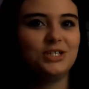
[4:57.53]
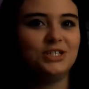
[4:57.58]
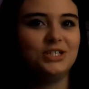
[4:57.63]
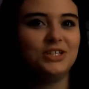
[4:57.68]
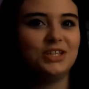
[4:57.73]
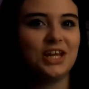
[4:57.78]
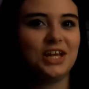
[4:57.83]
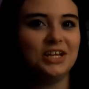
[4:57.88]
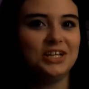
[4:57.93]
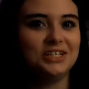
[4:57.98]

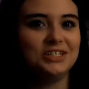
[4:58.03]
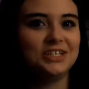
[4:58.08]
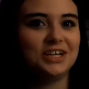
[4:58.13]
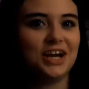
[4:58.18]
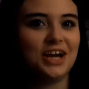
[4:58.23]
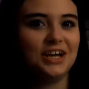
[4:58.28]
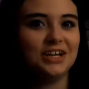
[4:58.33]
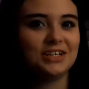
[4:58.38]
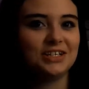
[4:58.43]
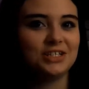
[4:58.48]
They
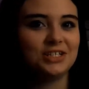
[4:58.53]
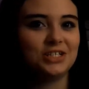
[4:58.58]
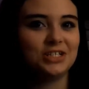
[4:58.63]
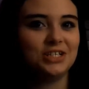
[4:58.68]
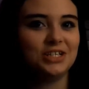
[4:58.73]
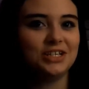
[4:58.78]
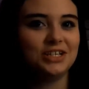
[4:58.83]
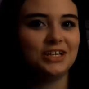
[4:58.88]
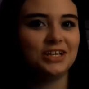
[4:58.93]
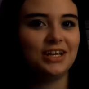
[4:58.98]
died and she
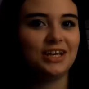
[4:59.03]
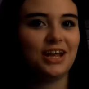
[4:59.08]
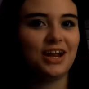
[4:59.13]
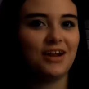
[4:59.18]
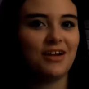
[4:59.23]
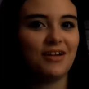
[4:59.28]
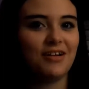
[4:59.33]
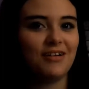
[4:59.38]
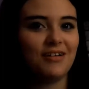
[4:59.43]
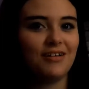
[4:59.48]
didn't
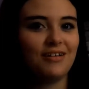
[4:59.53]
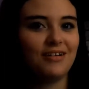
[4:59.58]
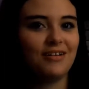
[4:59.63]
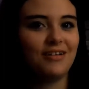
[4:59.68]
care.